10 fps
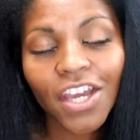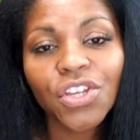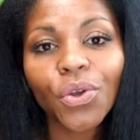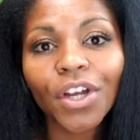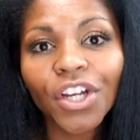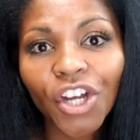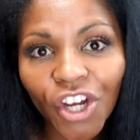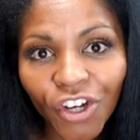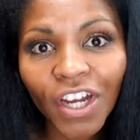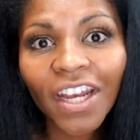your
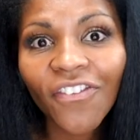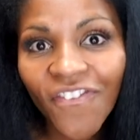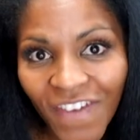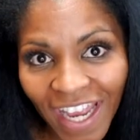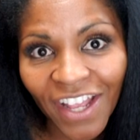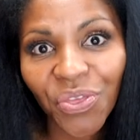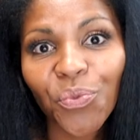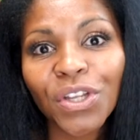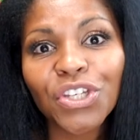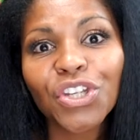current faith.
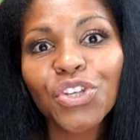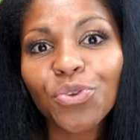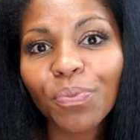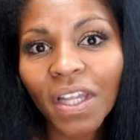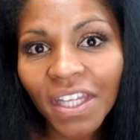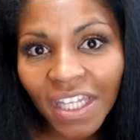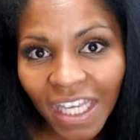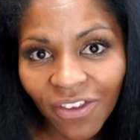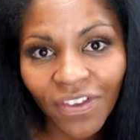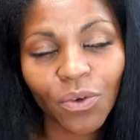What do you
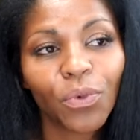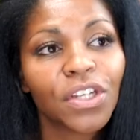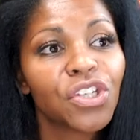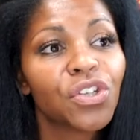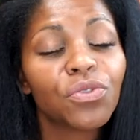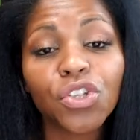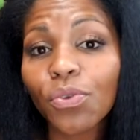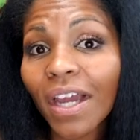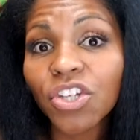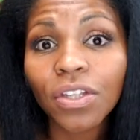believe in? What do you do?
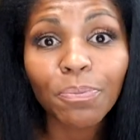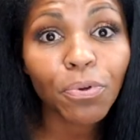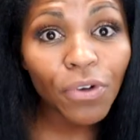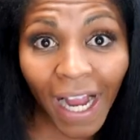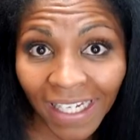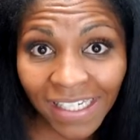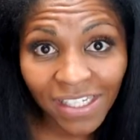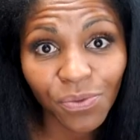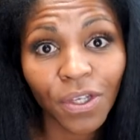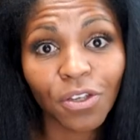Actually
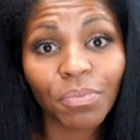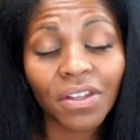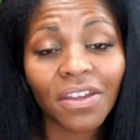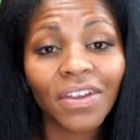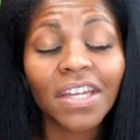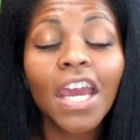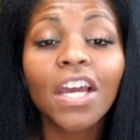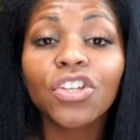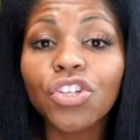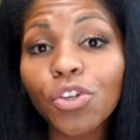practice what you believe in.
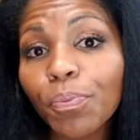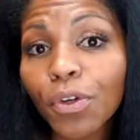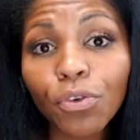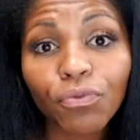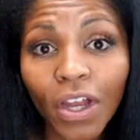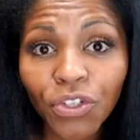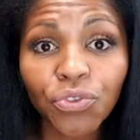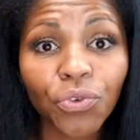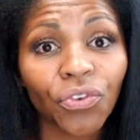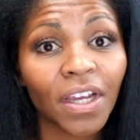Jupiter
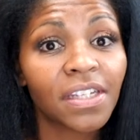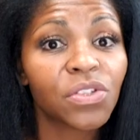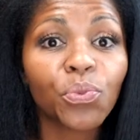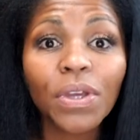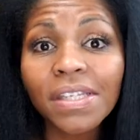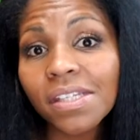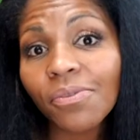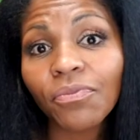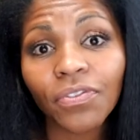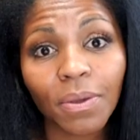retrograde is
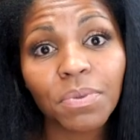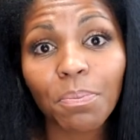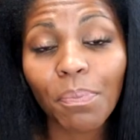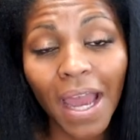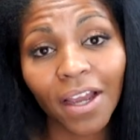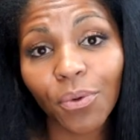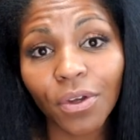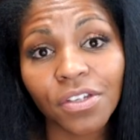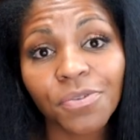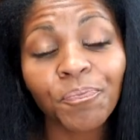wisdom flipped
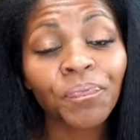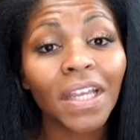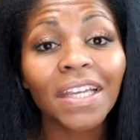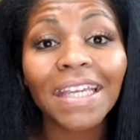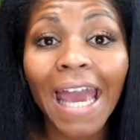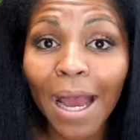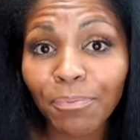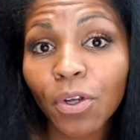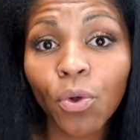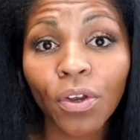backwards.
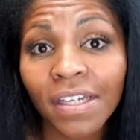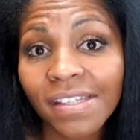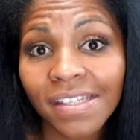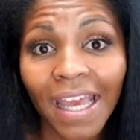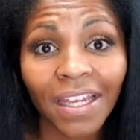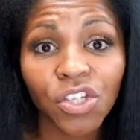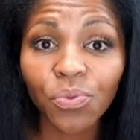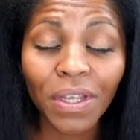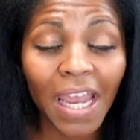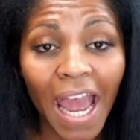Capricorn has said, do
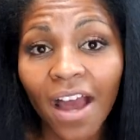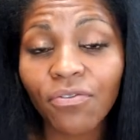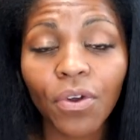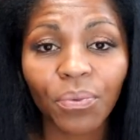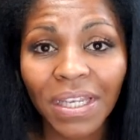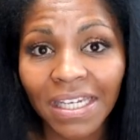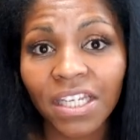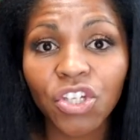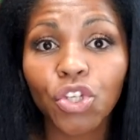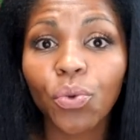we have what we
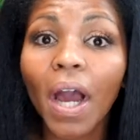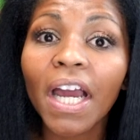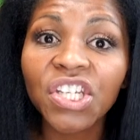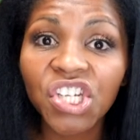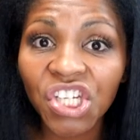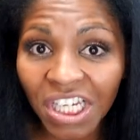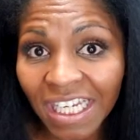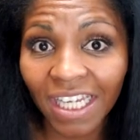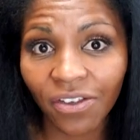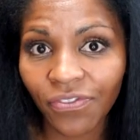need to
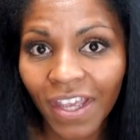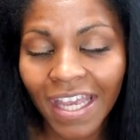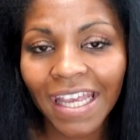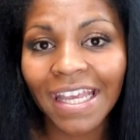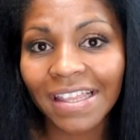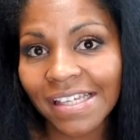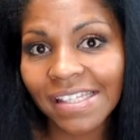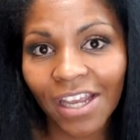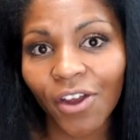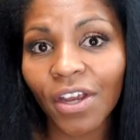achieve in
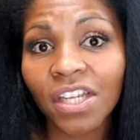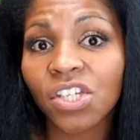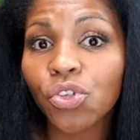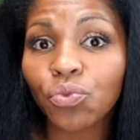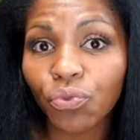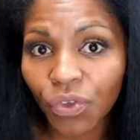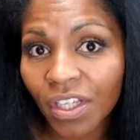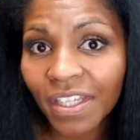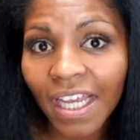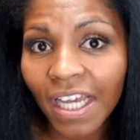this area to
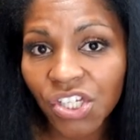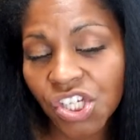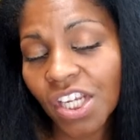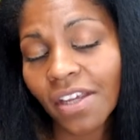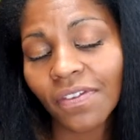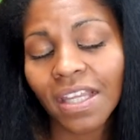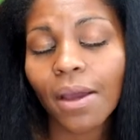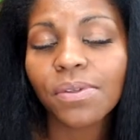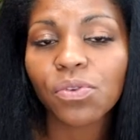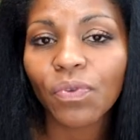really achieve, and
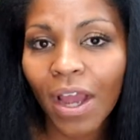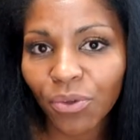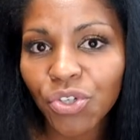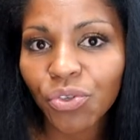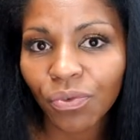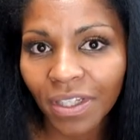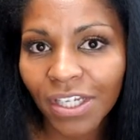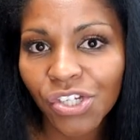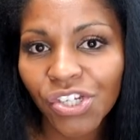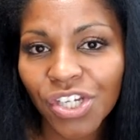that was around your
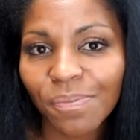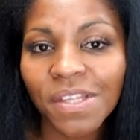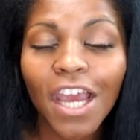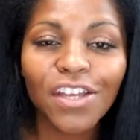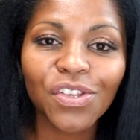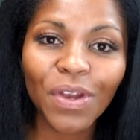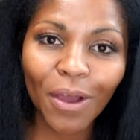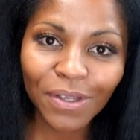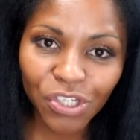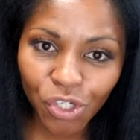relationships. So
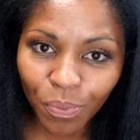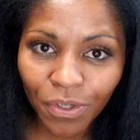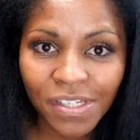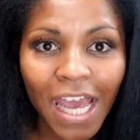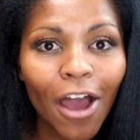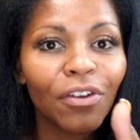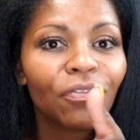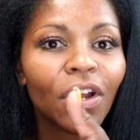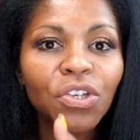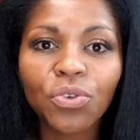now as Jupiter is out
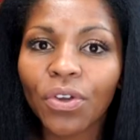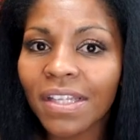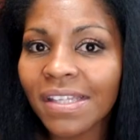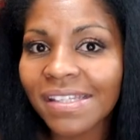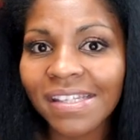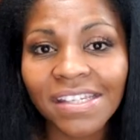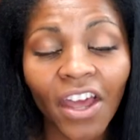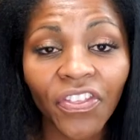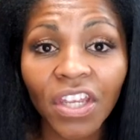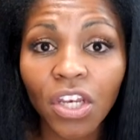of retrograde, this is
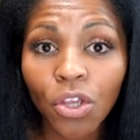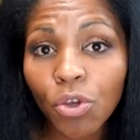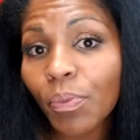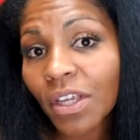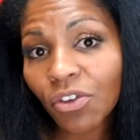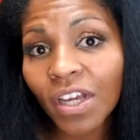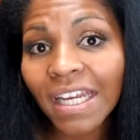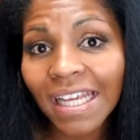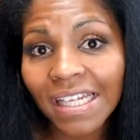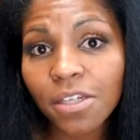nothing new, but you're going
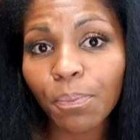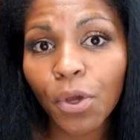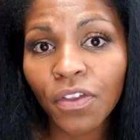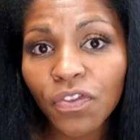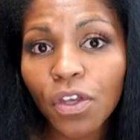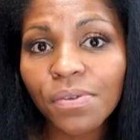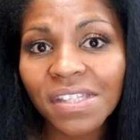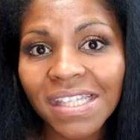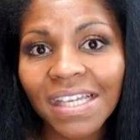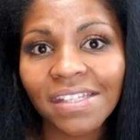to get to put those
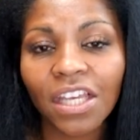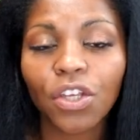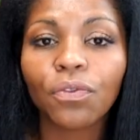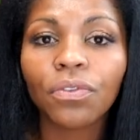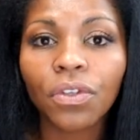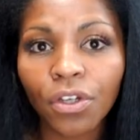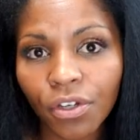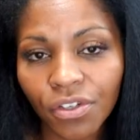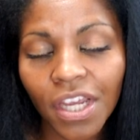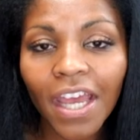things that you've
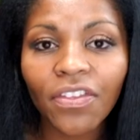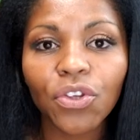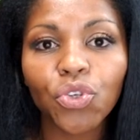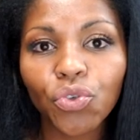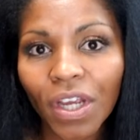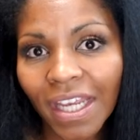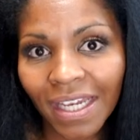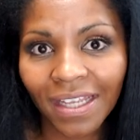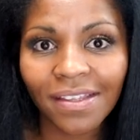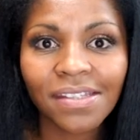learned, the
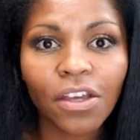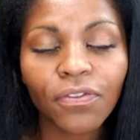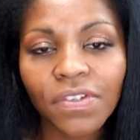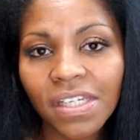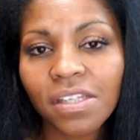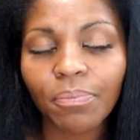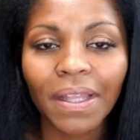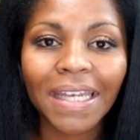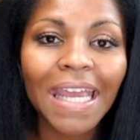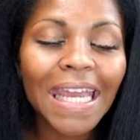training, the
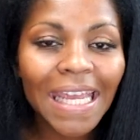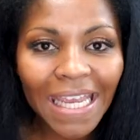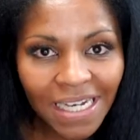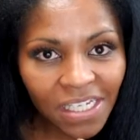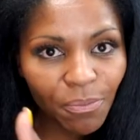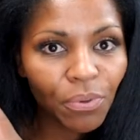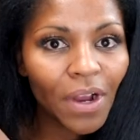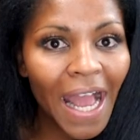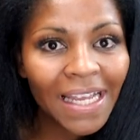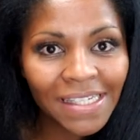self-discipline, into
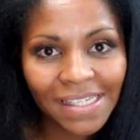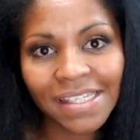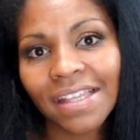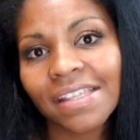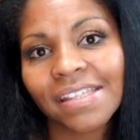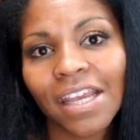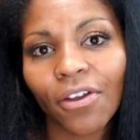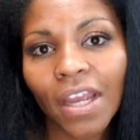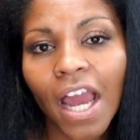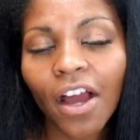practice in this
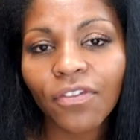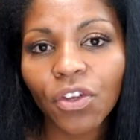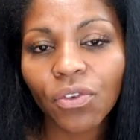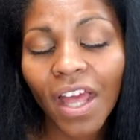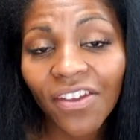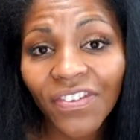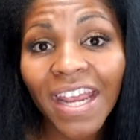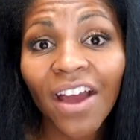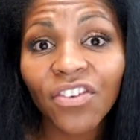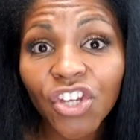area of your life and
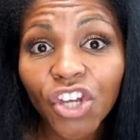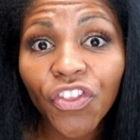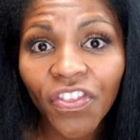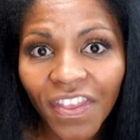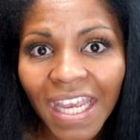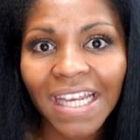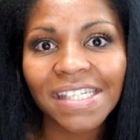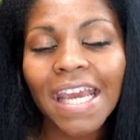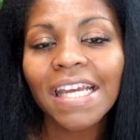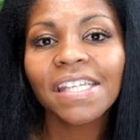have good
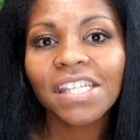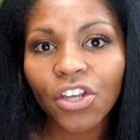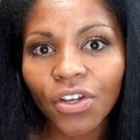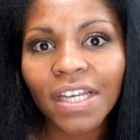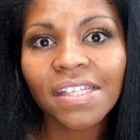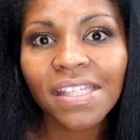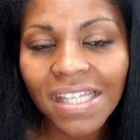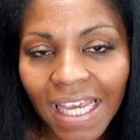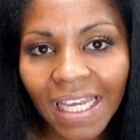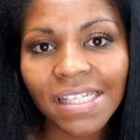things, serious
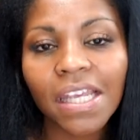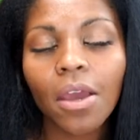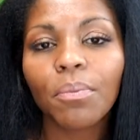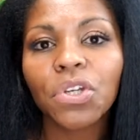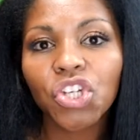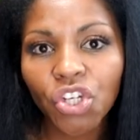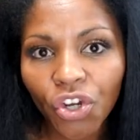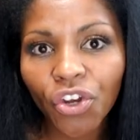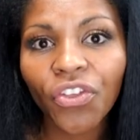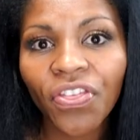things,
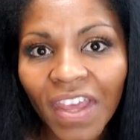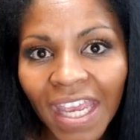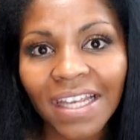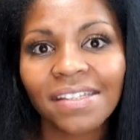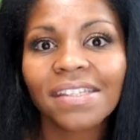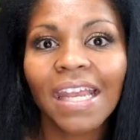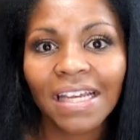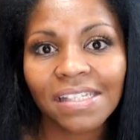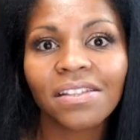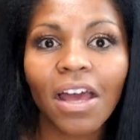mature things,
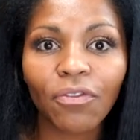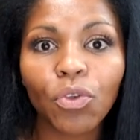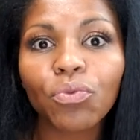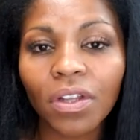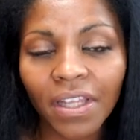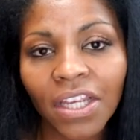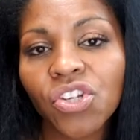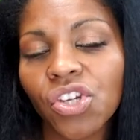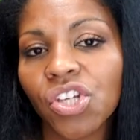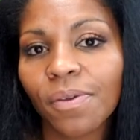next level
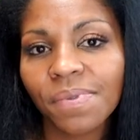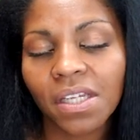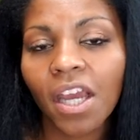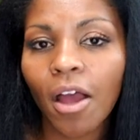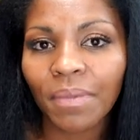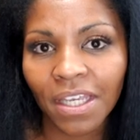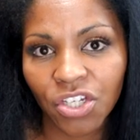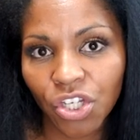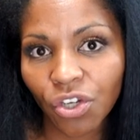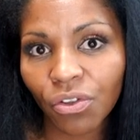relationships to come
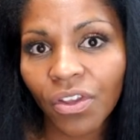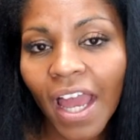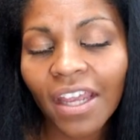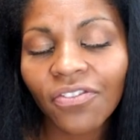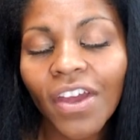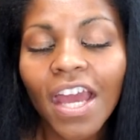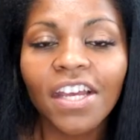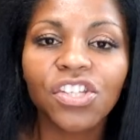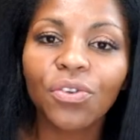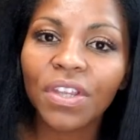into your life.
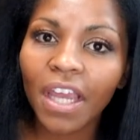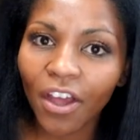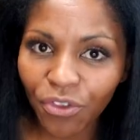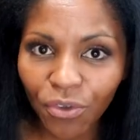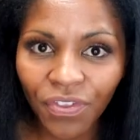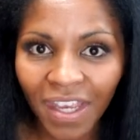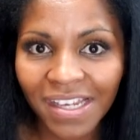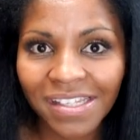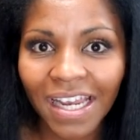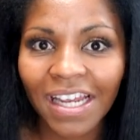So the other thing
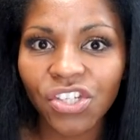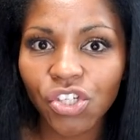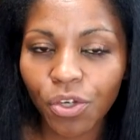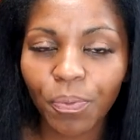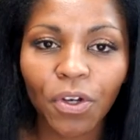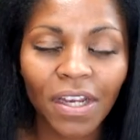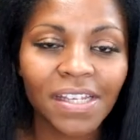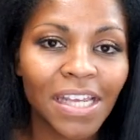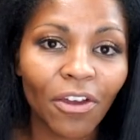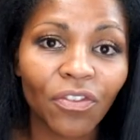is that as Jupiter
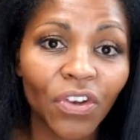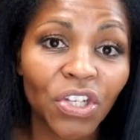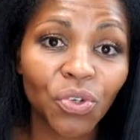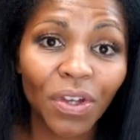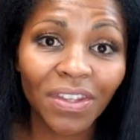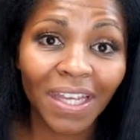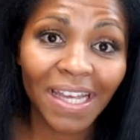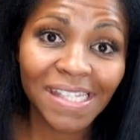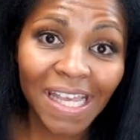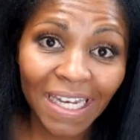is out of retrograde, like I
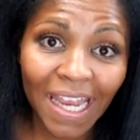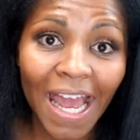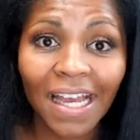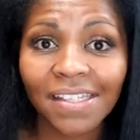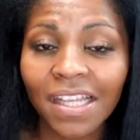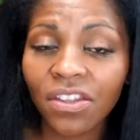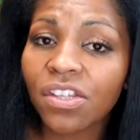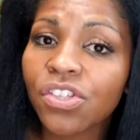said, he acts in the